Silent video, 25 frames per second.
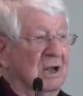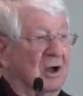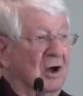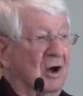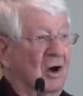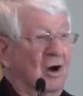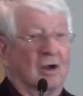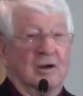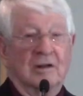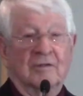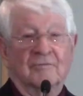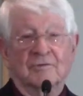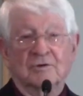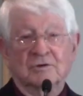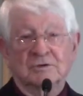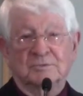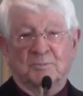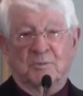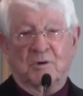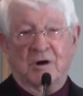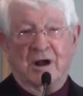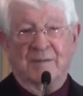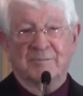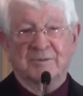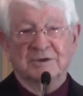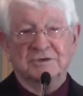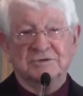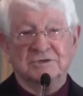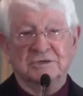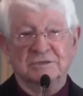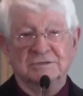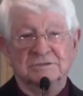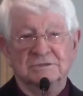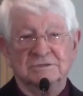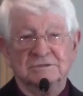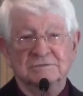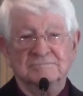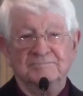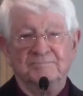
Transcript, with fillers: all of those promises.